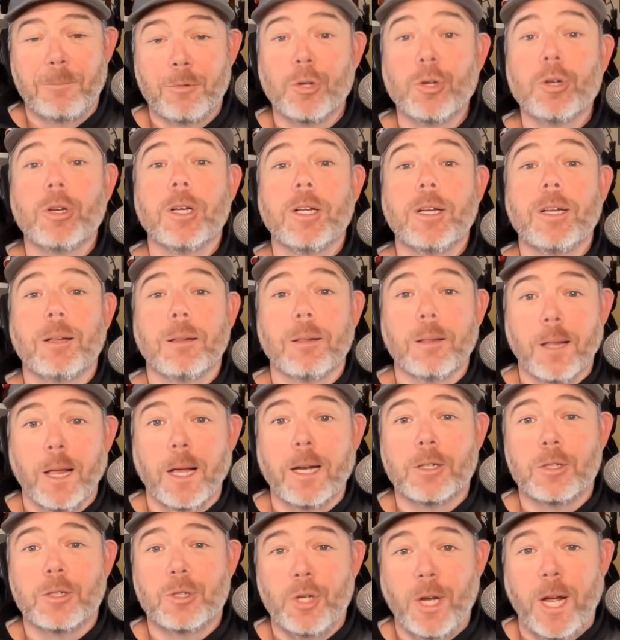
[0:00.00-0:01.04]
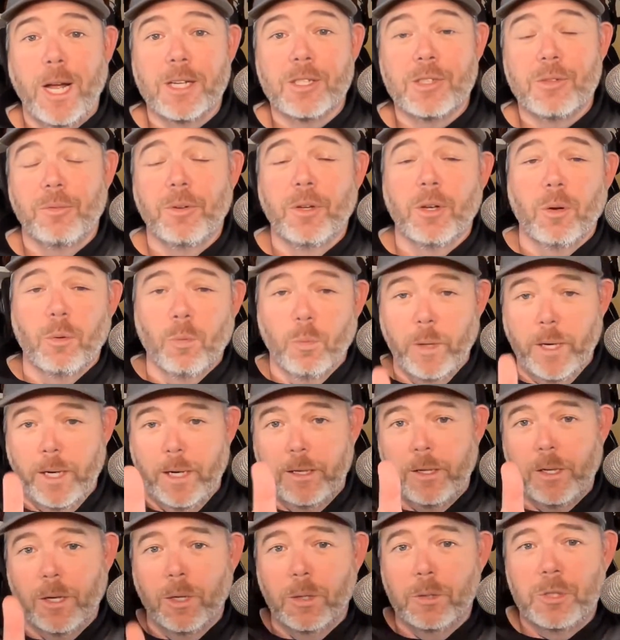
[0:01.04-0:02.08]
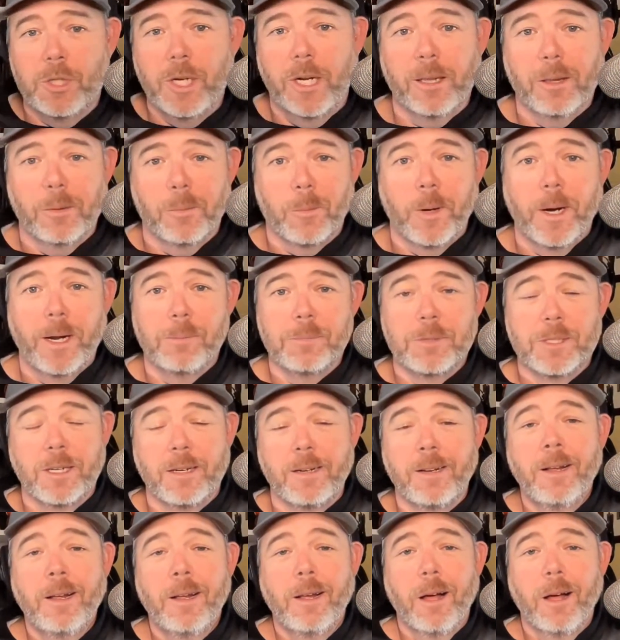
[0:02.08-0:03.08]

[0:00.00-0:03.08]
Good luck, Jacksonville. Way to go, Jalen Ramsey,